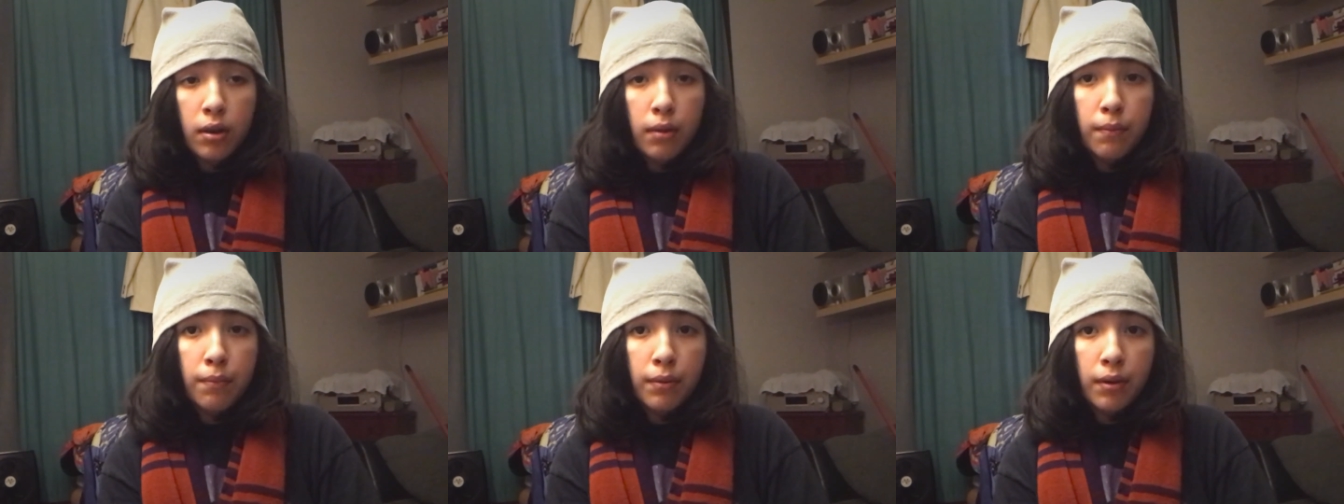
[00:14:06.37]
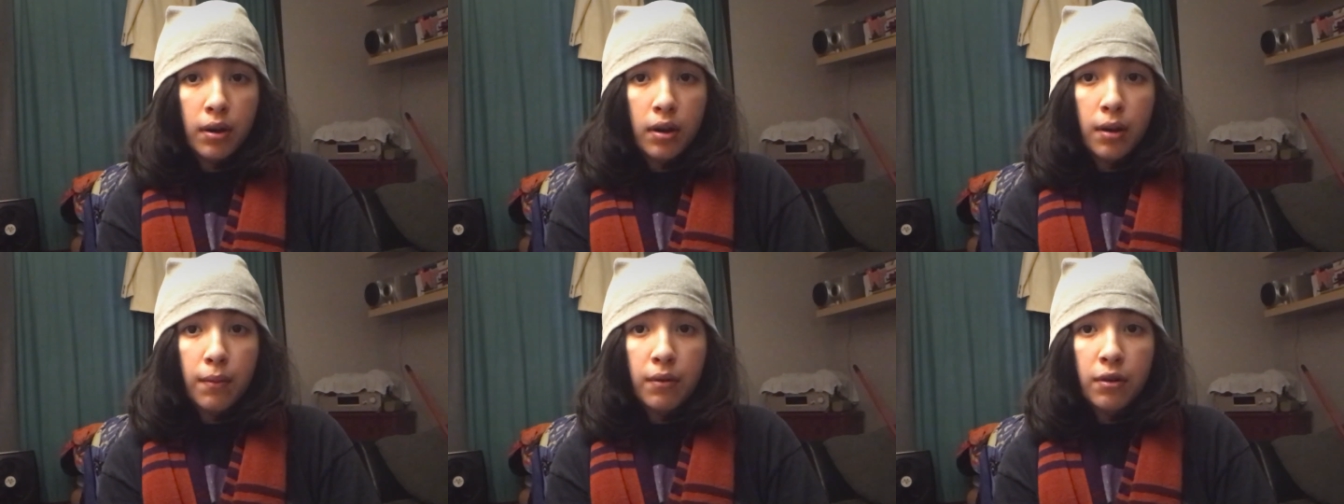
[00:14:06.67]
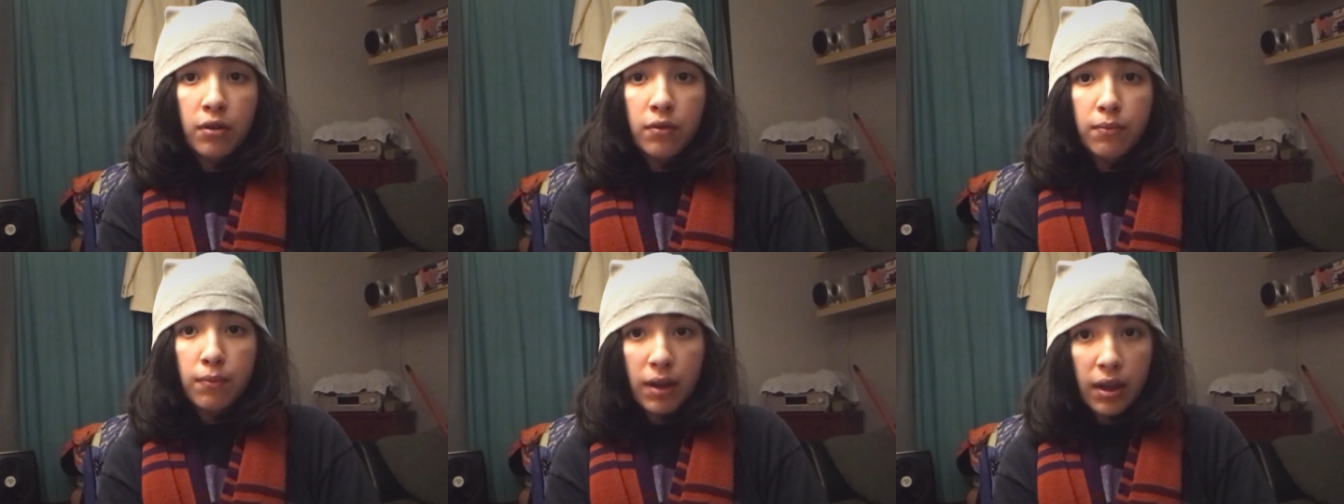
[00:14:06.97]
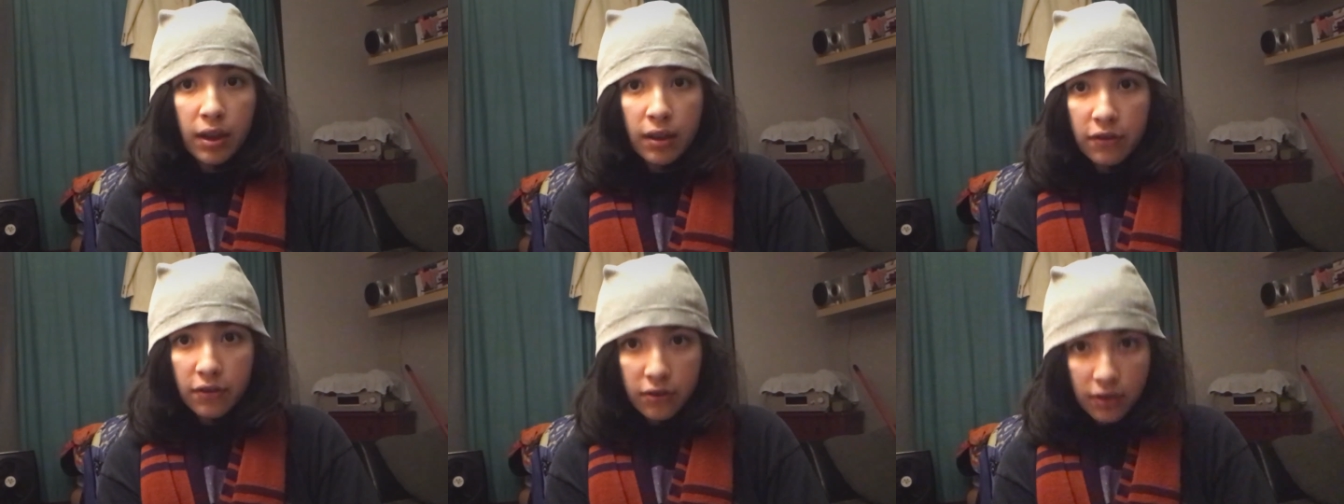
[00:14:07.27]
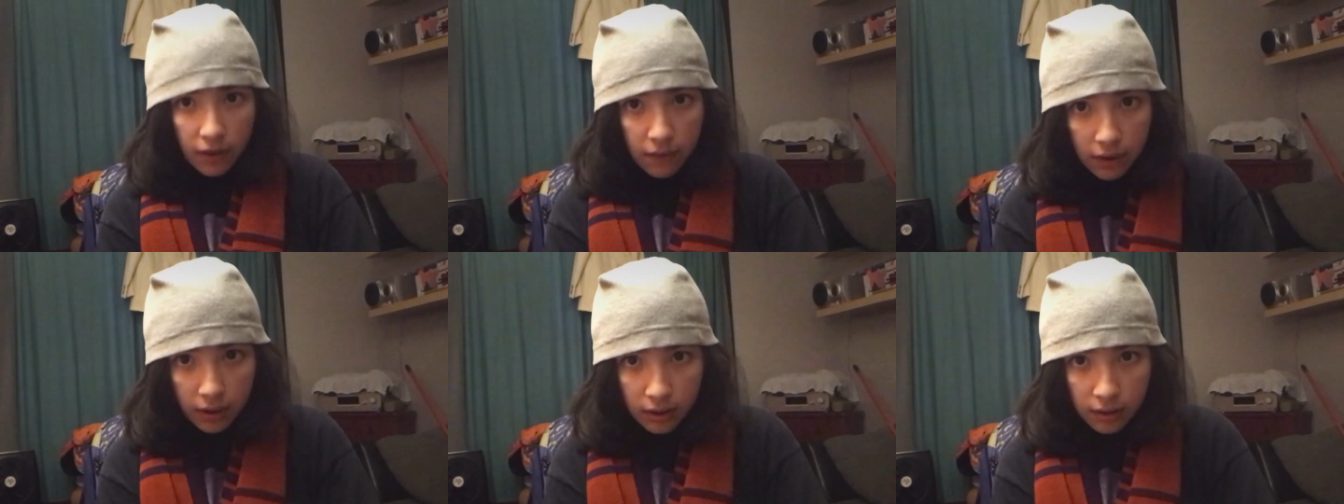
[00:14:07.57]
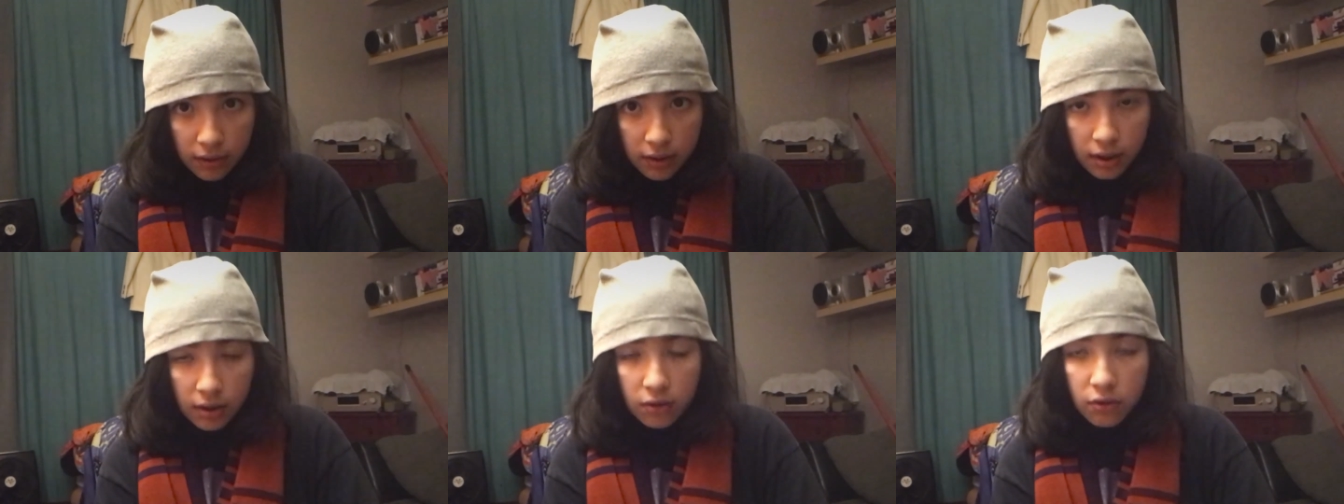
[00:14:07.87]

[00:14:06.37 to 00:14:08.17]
But I'm gonna make it 7 out of 10